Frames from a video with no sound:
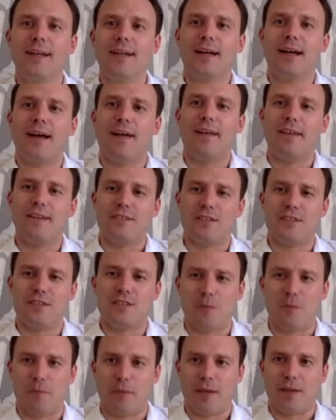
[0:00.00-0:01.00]
And this is
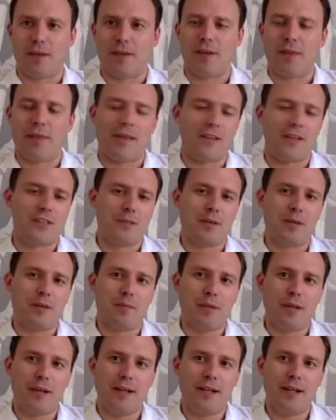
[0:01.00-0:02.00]
something I think is going to be
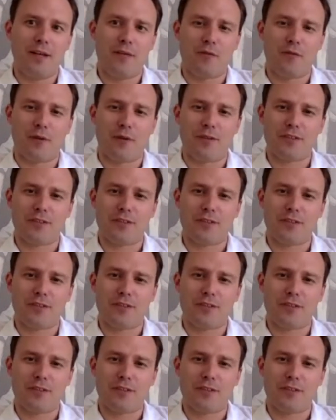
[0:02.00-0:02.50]
completely different.